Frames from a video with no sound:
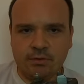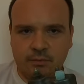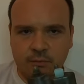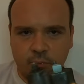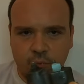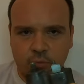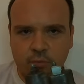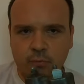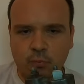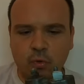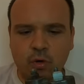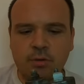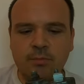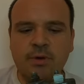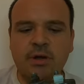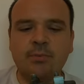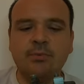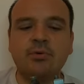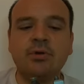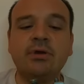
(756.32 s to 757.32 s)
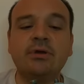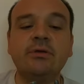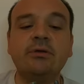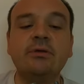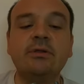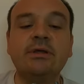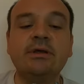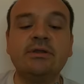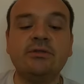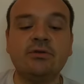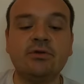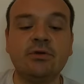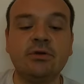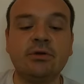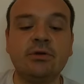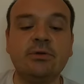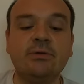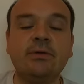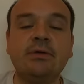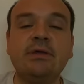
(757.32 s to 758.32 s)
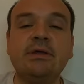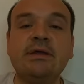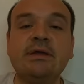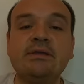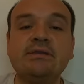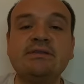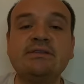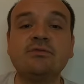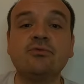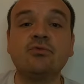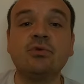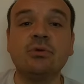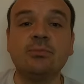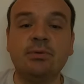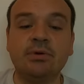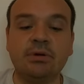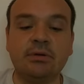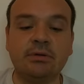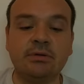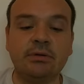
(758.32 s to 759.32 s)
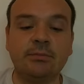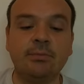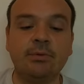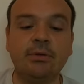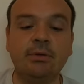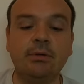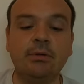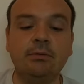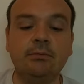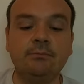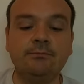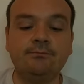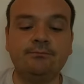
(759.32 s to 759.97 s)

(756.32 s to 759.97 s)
the warm-up regulator is rebuildable.